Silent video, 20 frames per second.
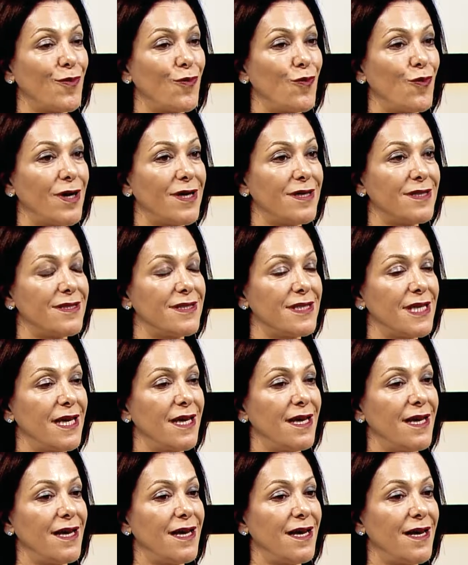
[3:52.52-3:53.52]
was
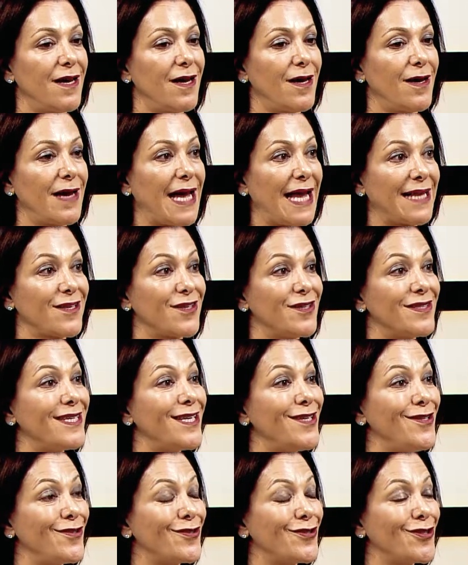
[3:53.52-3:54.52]
and
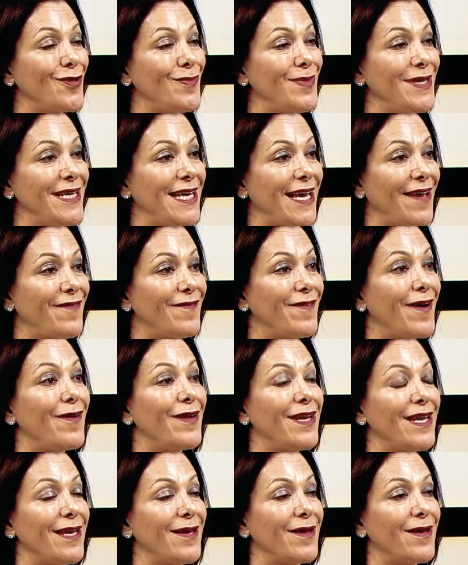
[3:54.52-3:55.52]
continues to be a
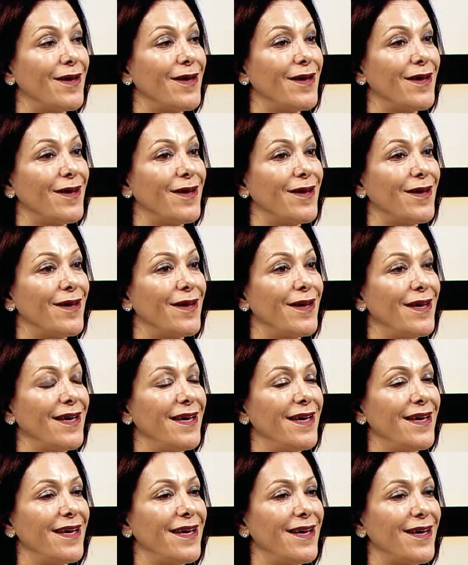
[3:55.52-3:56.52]
very
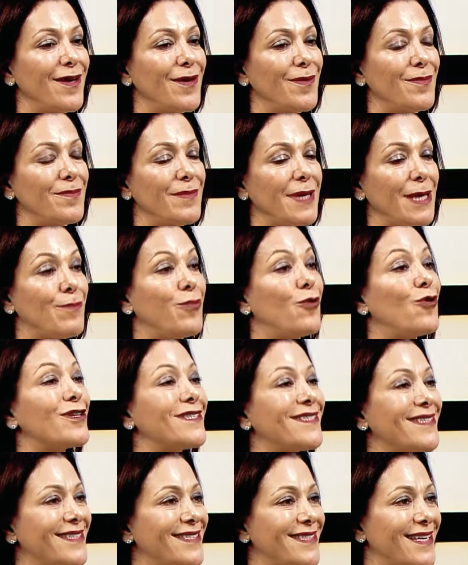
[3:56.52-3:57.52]

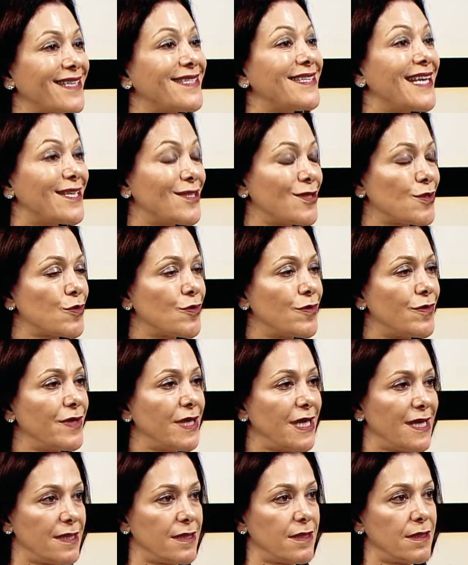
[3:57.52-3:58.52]
important success
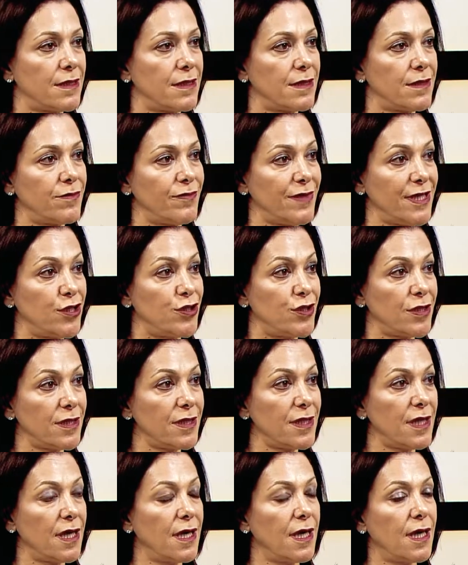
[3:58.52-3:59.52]
story in the
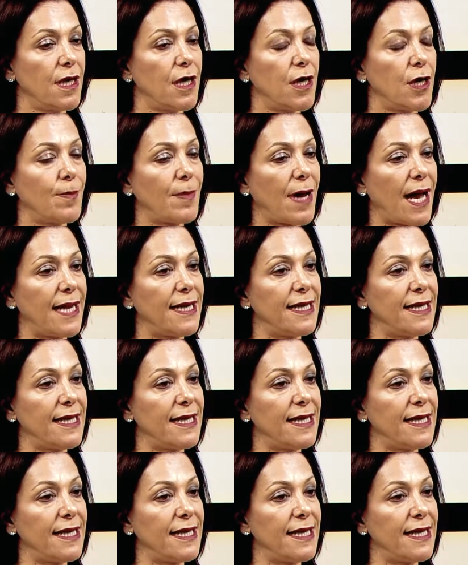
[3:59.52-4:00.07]
region. I